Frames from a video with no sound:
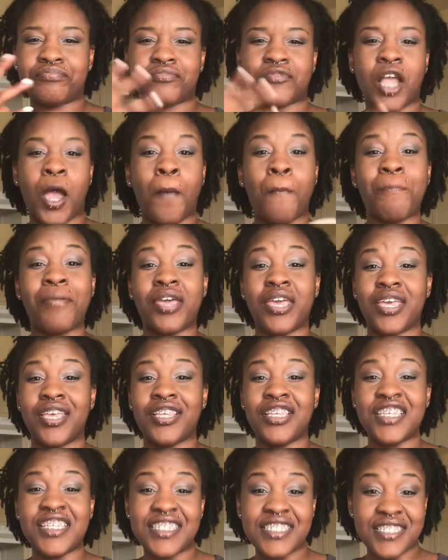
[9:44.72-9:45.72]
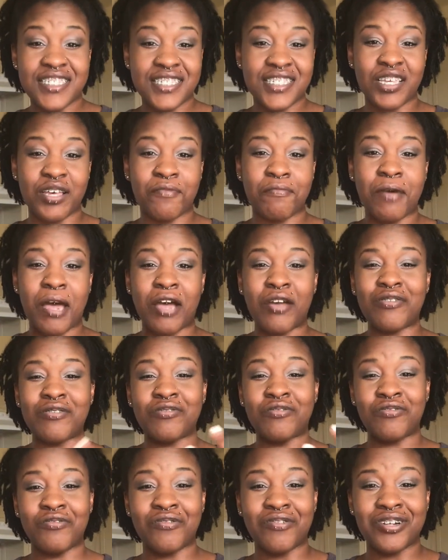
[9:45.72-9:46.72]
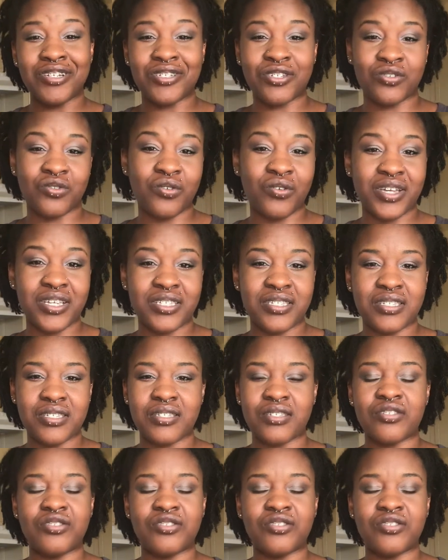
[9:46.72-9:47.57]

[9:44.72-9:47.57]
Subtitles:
opinions about your choices.